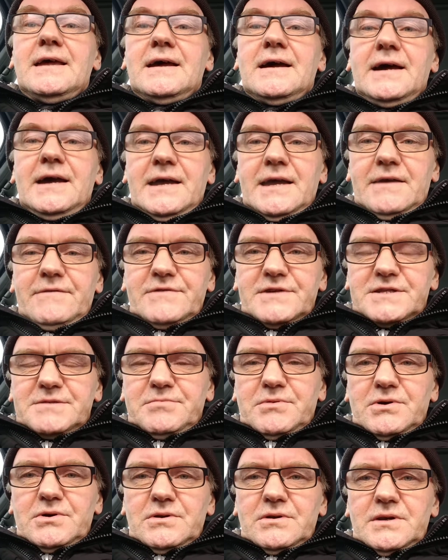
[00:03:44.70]
I have a
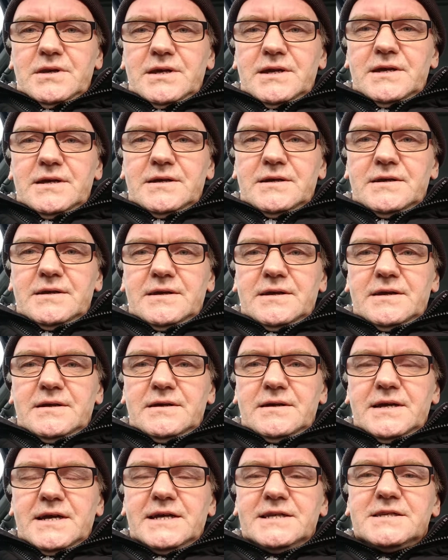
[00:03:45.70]
small
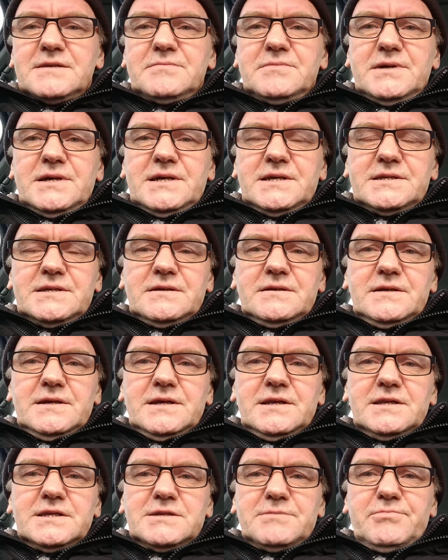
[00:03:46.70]
atomizer, a
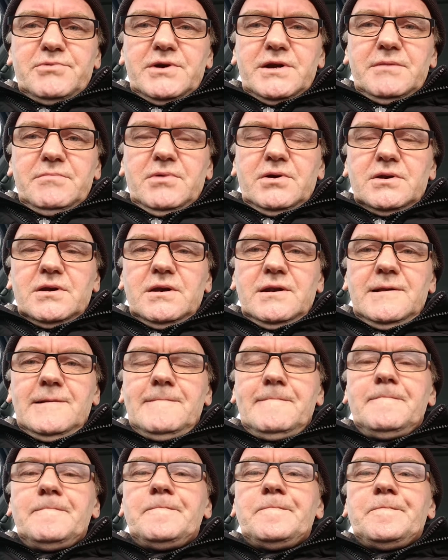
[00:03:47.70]
little spray bottle,
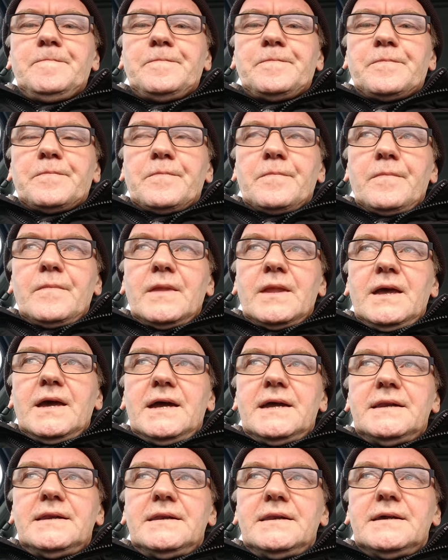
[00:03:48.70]

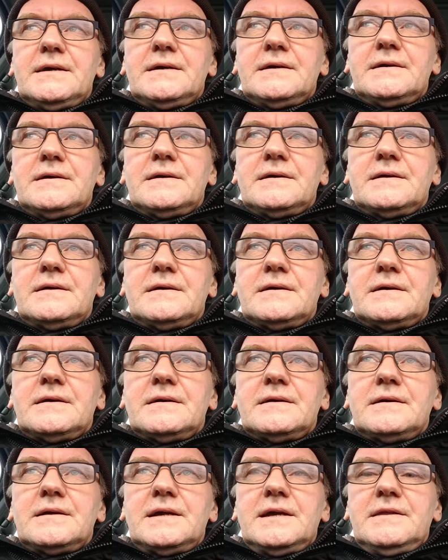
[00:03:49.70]
and
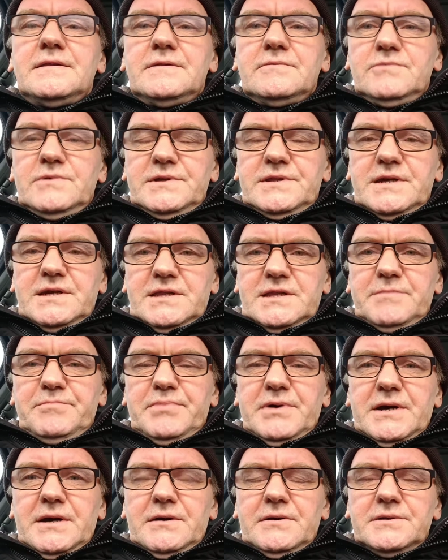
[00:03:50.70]
within the
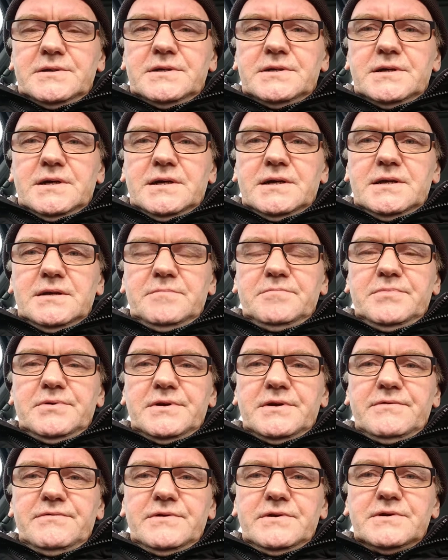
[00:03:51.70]
pouch I
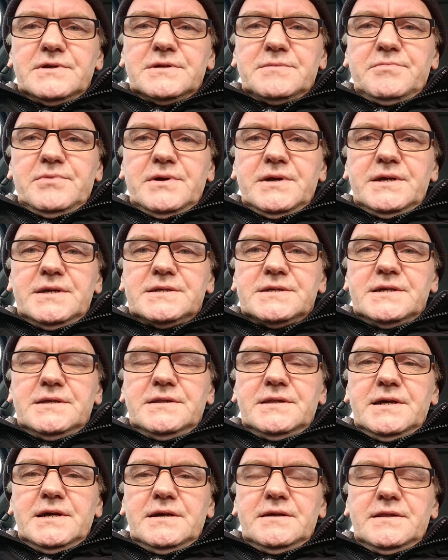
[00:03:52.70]
put a few sprays in
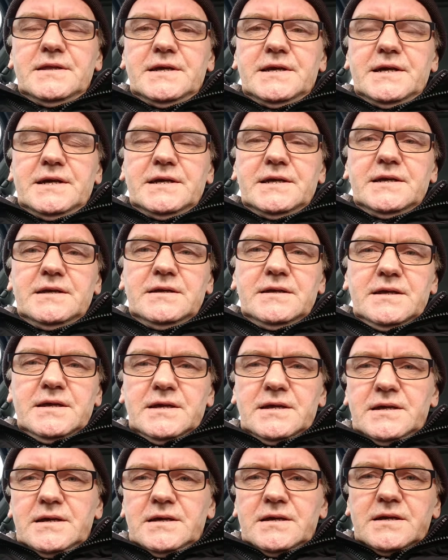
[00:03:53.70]
there, and then I
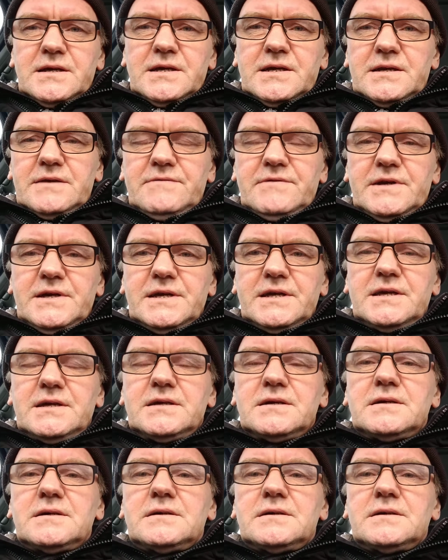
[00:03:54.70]
kind of like